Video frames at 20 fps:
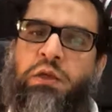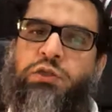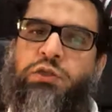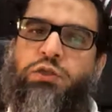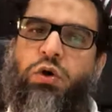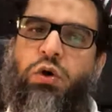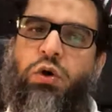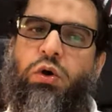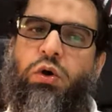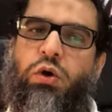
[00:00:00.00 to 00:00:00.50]

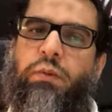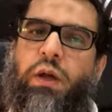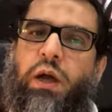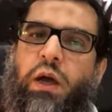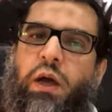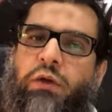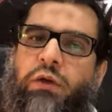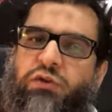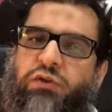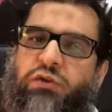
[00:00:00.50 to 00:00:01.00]
So
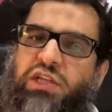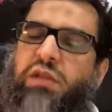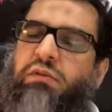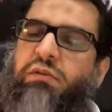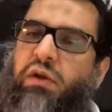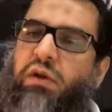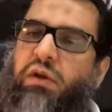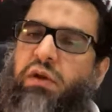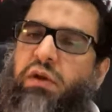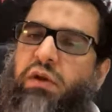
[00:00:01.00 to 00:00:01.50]
Rashid
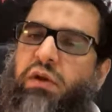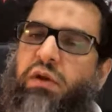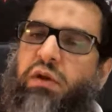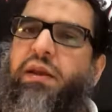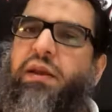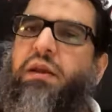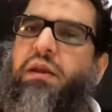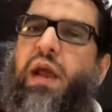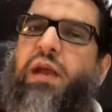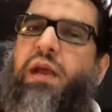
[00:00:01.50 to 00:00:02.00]
Rida
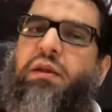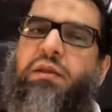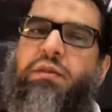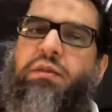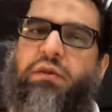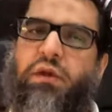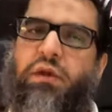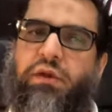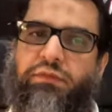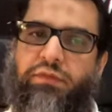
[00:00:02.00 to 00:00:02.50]
died in
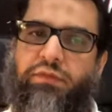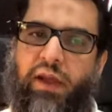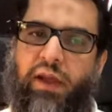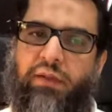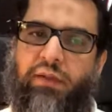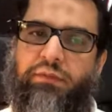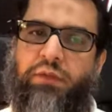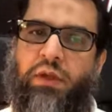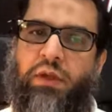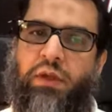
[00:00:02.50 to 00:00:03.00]

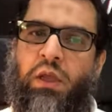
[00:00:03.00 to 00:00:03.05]
1935,